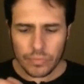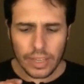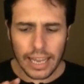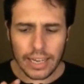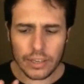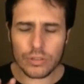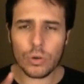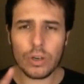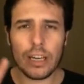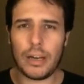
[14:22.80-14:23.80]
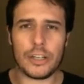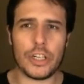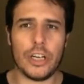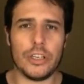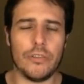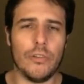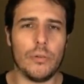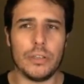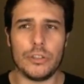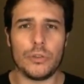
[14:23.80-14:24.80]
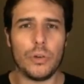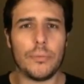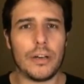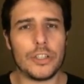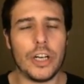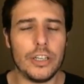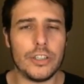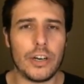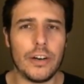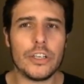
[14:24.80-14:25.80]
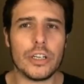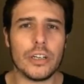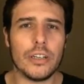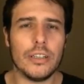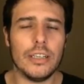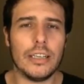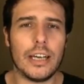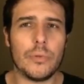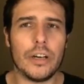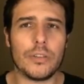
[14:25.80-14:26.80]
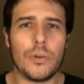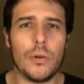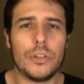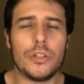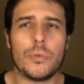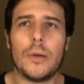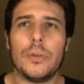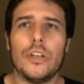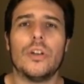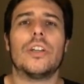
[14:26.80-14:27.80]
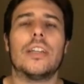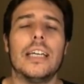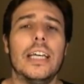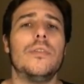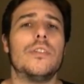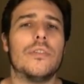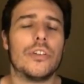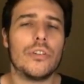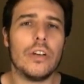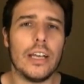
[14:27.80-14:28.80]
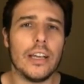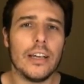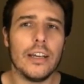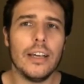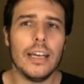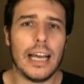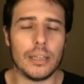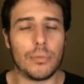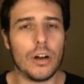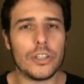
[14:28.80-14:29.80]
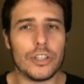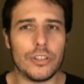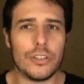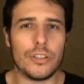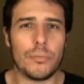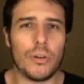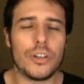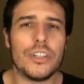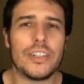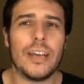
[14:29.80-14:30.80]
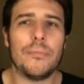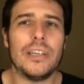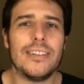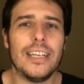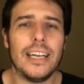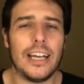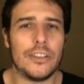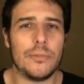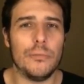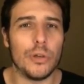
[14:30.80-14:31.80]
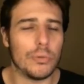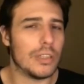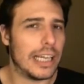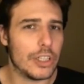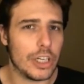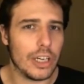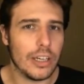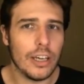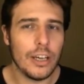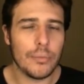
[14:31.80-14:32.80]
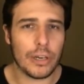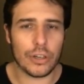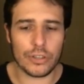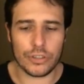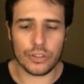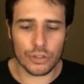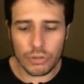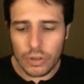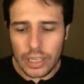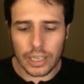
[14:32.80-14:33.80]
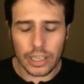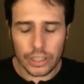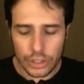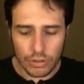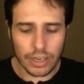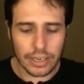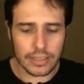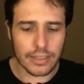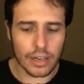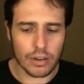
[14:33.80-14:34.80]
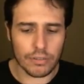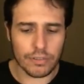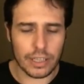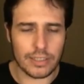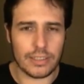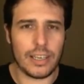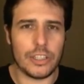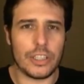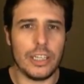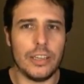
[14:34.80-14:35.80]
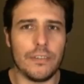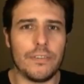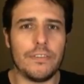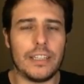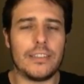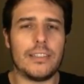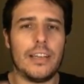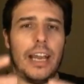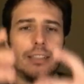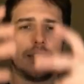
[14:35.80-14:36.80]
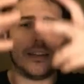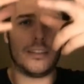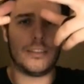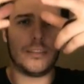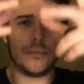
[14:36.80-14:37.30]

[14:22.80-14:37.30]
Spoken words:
and it's talking about changing form. It's talking about changing direction in that way as well, which is why when you look at the leaves of a tree and the branches can be seen as mutable energy, because the tree trunk itself is essentially the fixed essence,